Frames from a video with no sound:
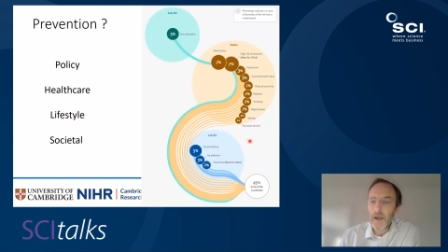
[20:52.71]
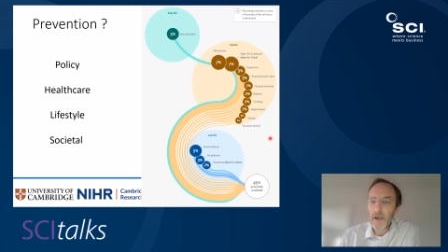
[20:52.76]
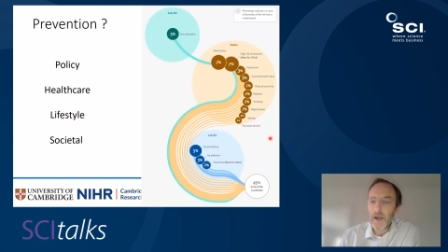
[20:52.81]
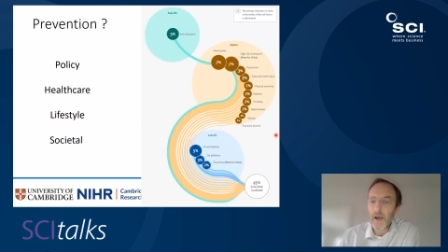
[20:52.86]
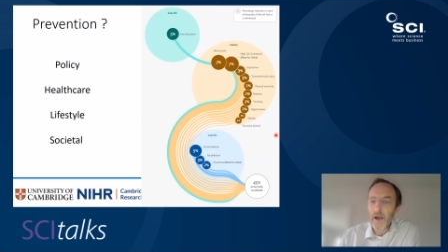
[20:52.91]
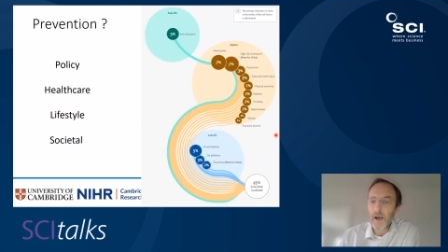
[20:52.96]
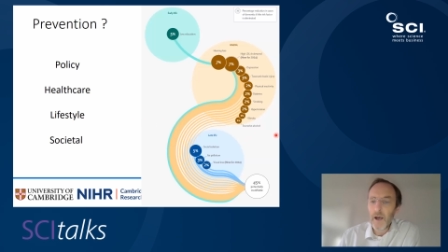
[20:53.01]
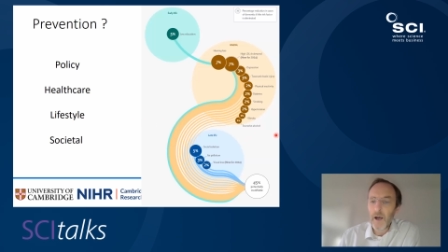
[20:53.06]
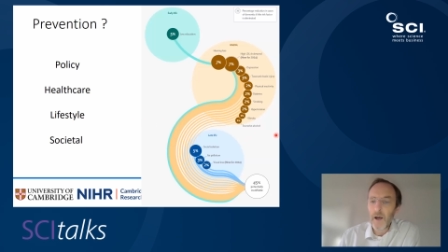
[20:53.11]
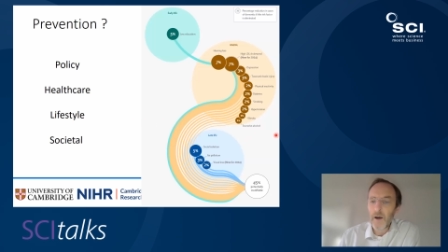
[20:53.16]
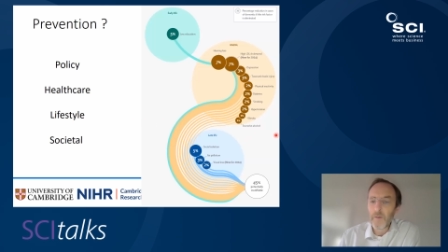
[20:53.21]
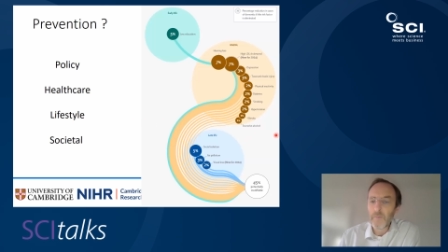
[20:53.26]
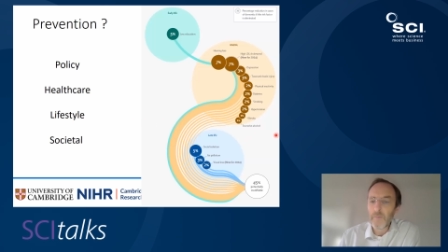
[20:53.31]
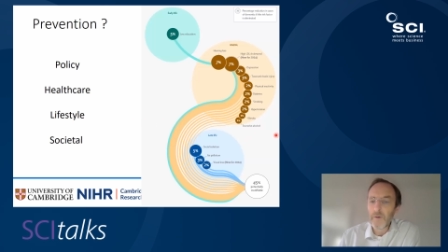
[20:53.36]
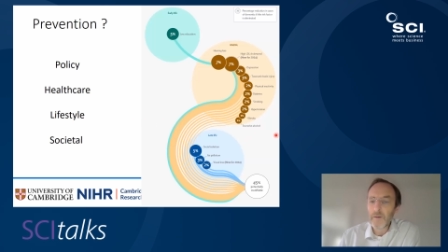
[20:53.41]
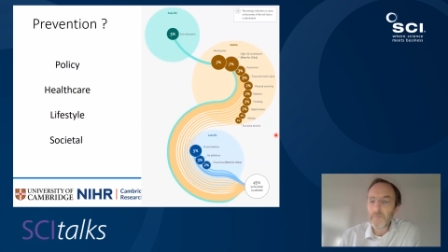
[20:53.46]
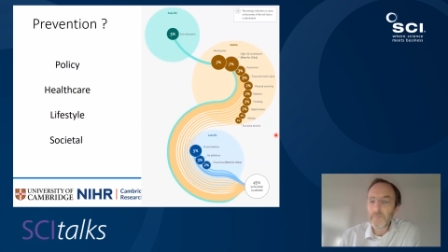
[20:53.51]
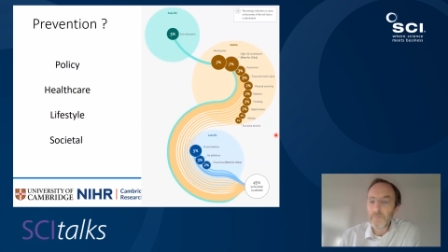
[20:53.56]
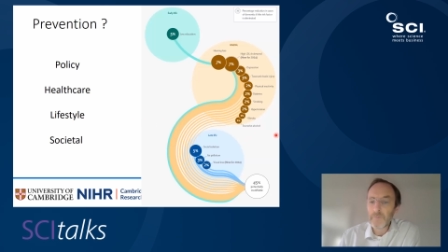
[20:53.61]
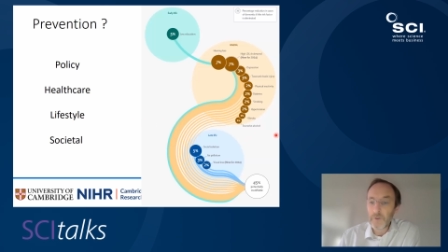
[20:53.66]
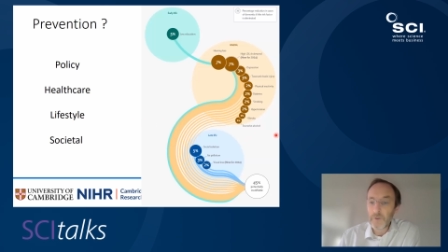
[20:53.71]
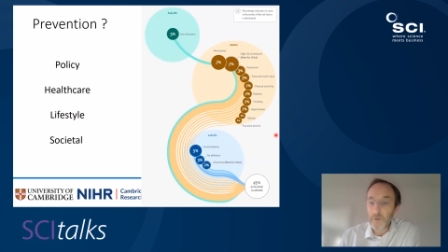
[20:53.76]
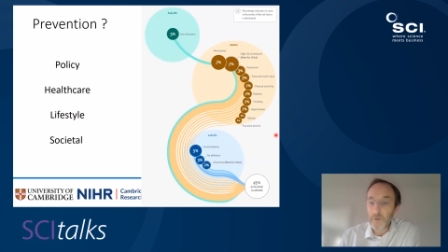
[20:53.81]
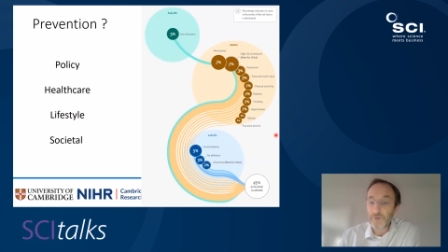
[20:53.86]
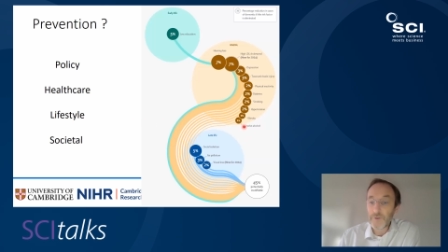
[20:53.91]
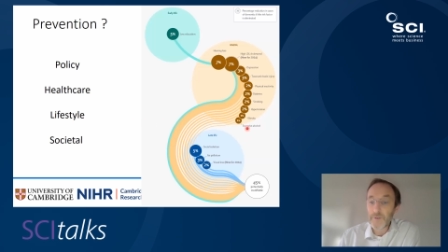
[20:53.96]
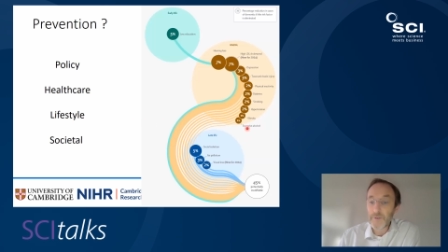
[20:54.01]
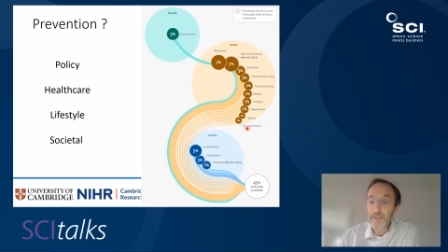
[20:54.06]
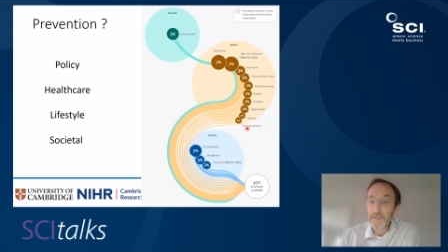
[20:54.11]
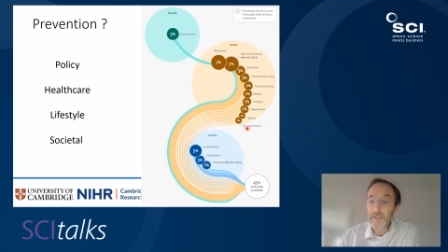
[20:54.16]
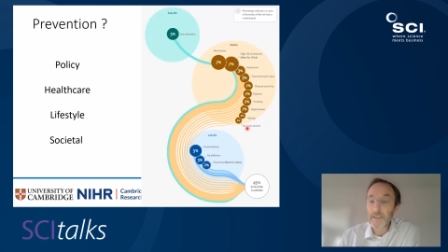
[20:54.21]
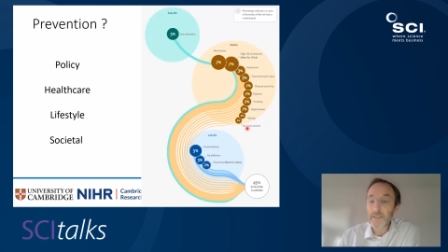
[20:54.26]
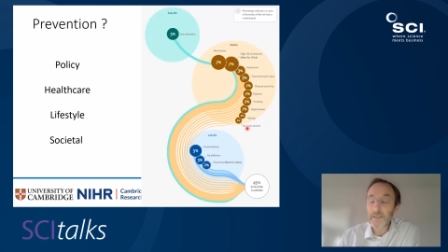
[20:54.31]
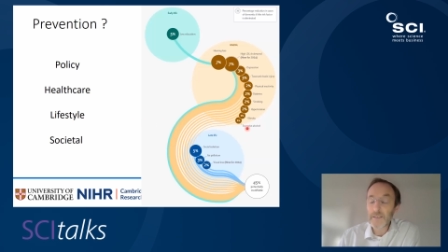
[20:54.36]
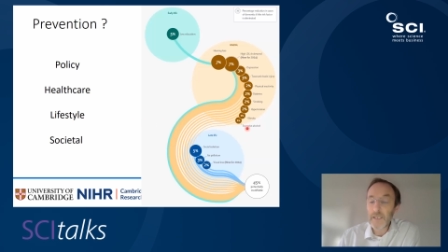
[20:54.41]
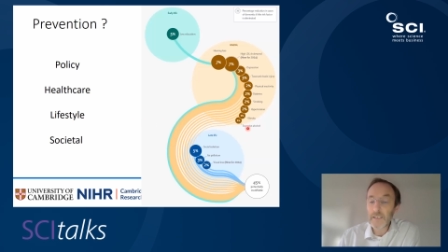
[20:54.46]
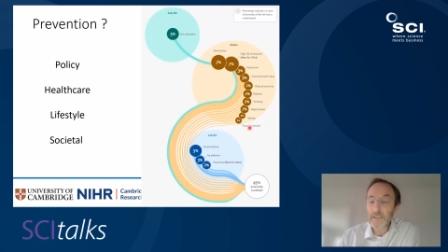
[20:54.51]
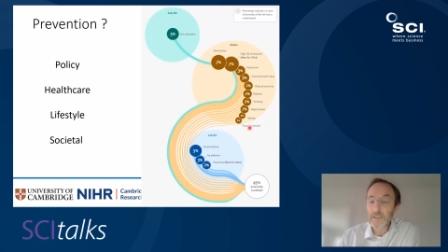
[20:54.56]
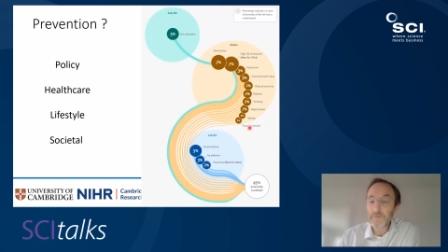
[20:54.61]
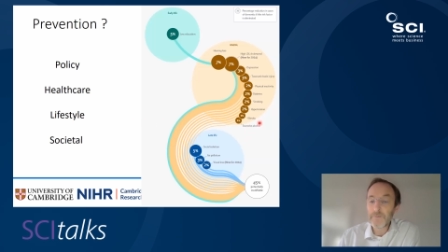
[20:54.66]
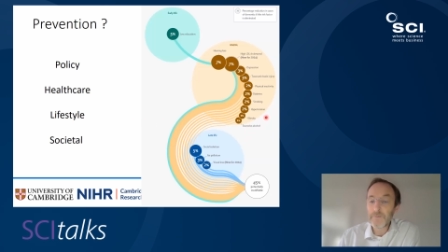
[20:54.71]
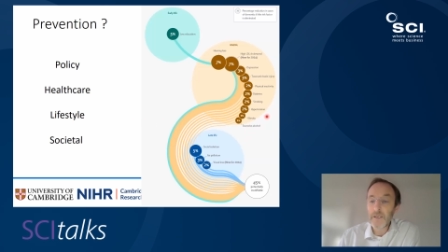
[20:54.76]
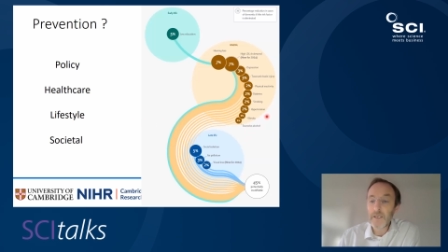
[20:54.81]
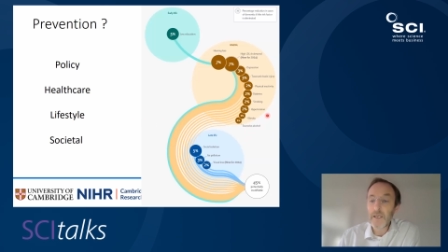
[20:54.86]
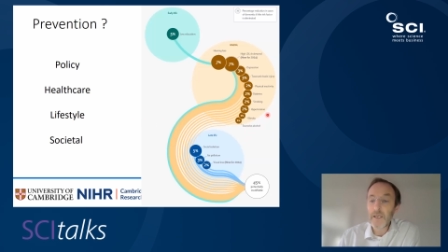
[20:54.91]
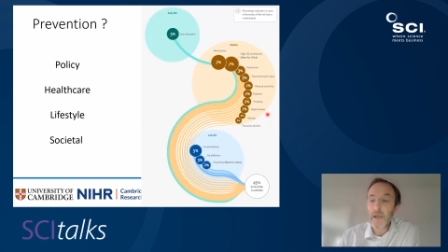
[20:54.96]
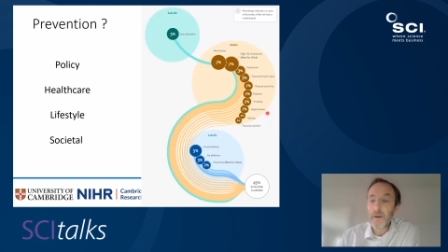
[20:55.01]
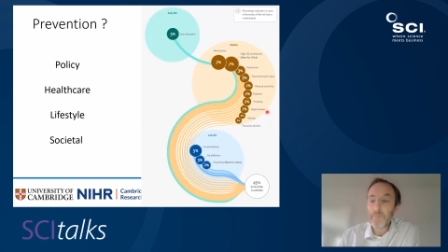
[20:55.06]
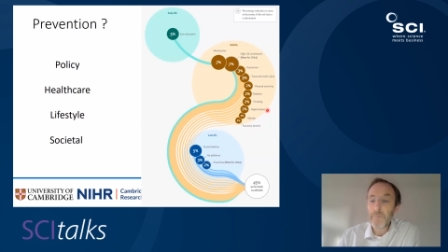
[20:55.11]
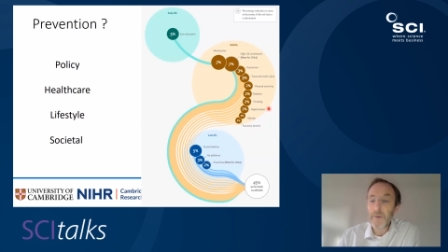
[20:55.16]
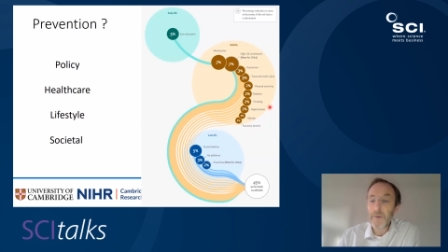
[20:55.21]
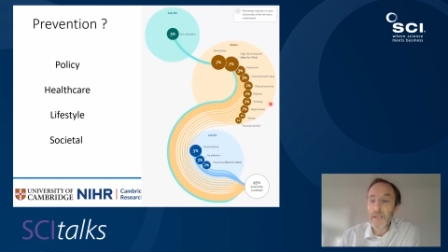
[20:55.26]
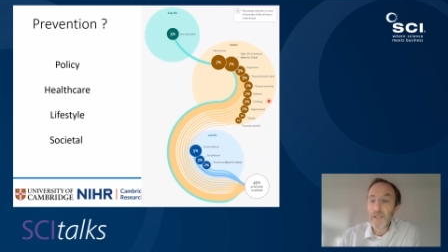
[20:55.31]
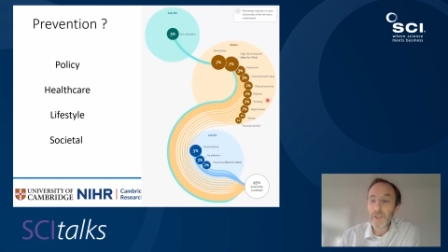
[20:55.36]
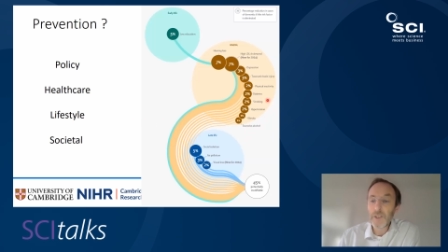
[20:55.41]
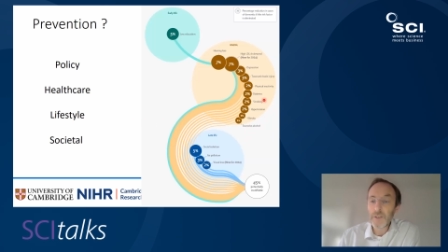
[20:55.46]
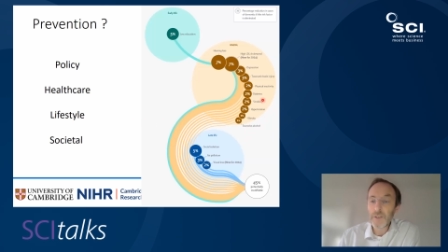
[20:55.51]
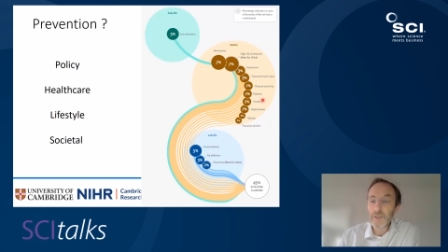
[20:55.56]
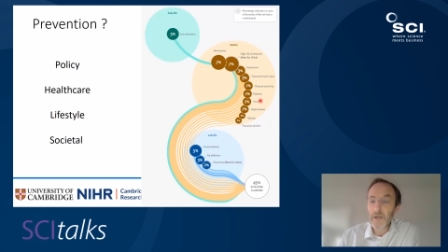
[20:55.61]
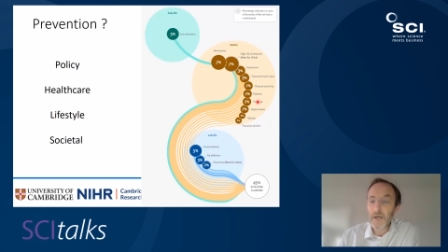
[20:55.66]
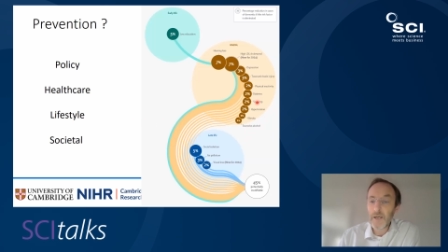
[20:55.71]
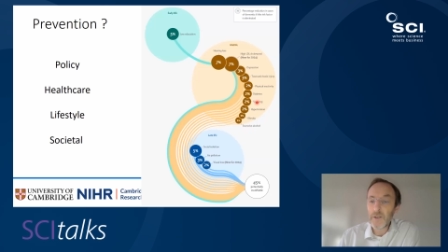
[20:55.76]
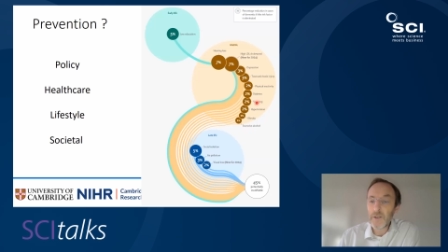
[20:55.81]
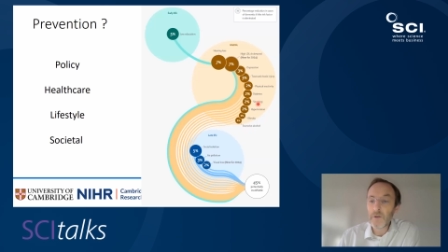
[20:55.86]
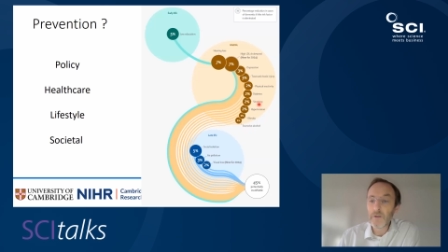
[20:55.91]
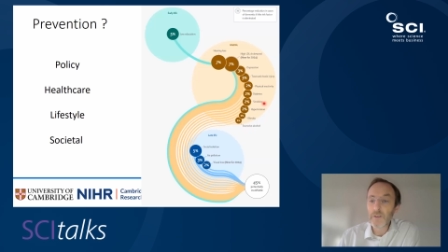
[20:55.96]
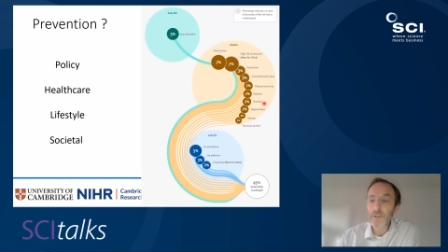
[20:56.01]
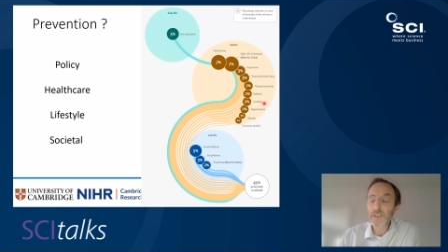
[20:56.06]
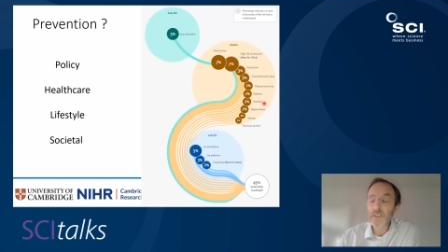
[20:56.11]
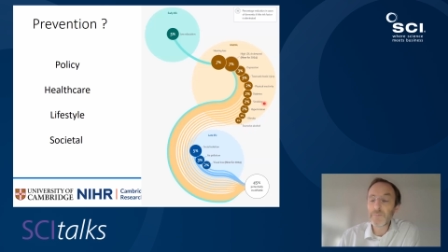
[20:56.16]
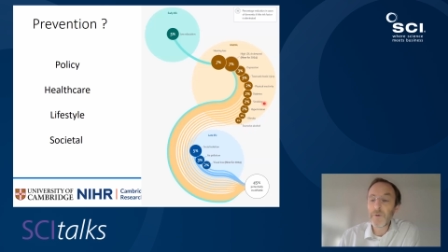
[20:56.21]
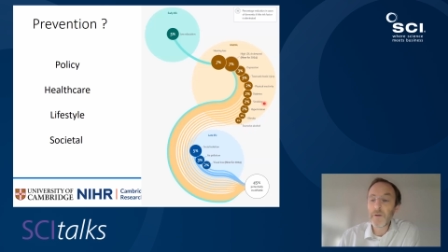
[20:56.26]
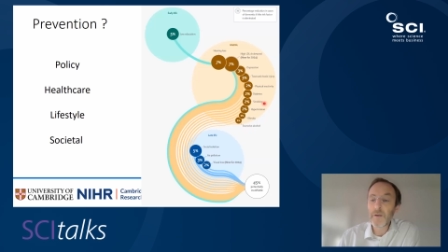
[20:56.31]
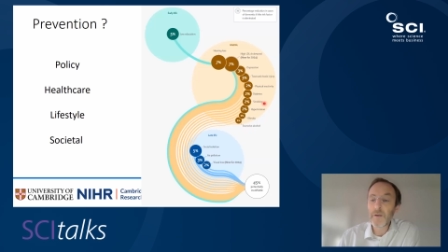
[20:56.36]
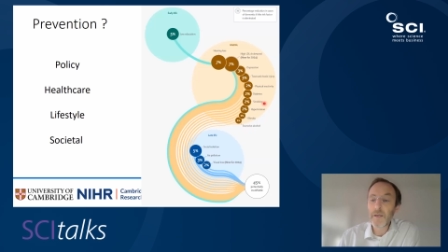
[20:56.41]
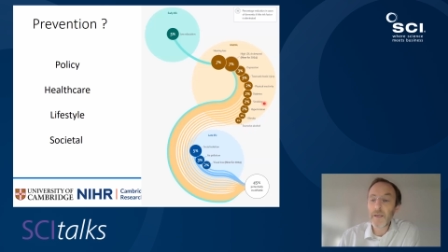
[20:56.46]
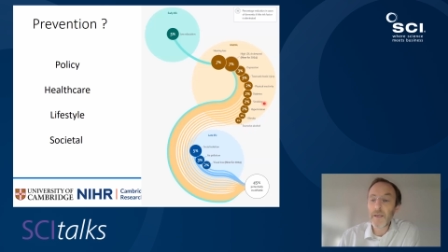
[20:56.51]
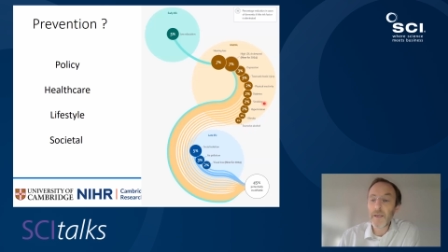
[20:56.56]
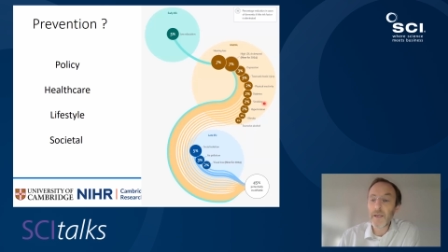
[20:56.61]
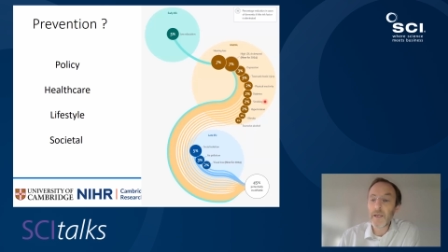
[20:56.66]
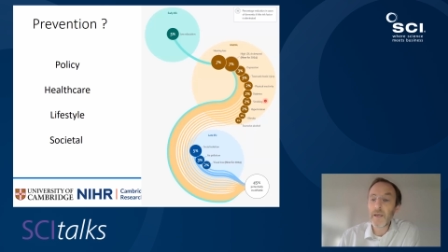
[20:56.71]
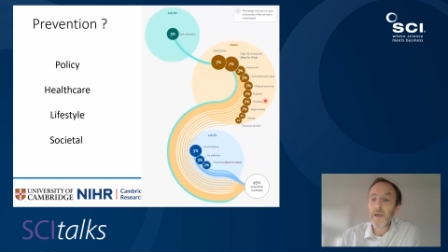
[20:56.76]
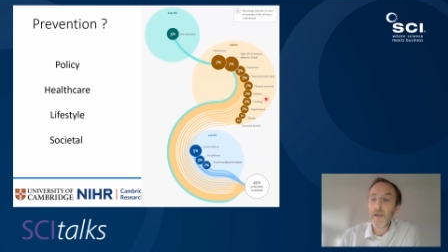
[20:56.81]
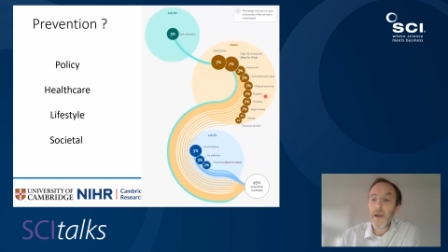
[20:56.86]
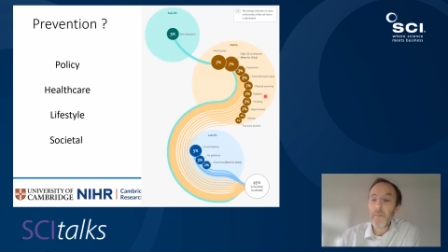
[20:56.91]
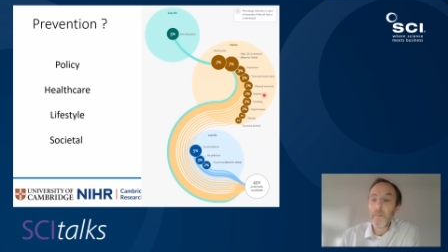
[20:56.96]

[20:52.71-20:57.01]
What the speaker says: not drinking excessively, managing diet, not smoking,